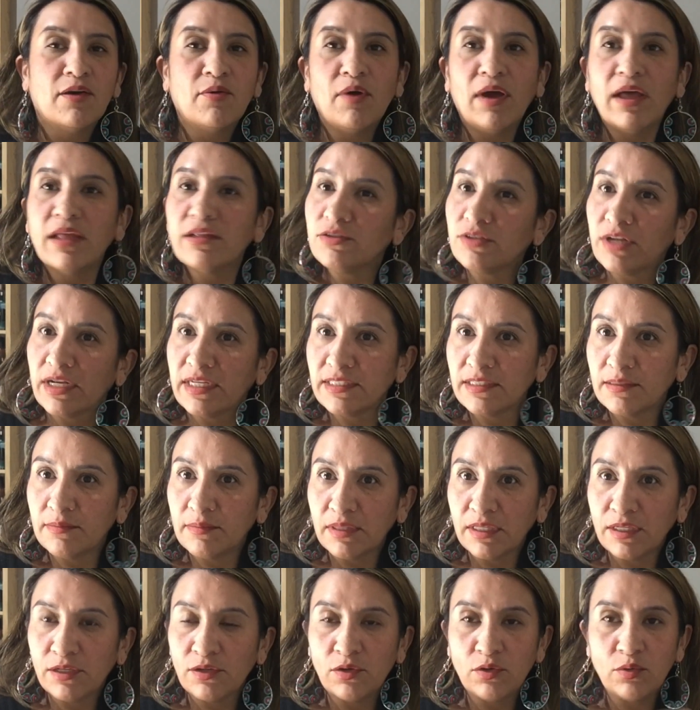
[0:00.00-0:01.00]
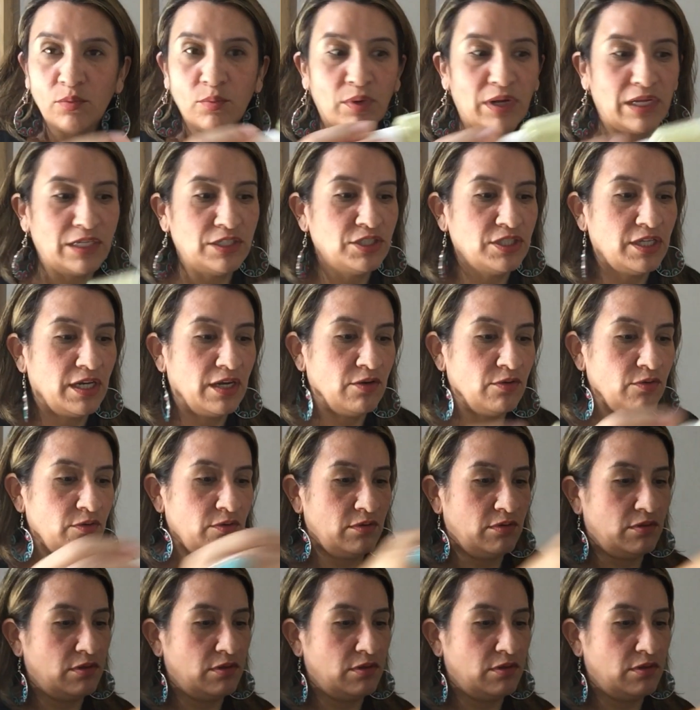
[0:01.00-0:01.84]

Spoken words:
well, I'll try something new, branch out.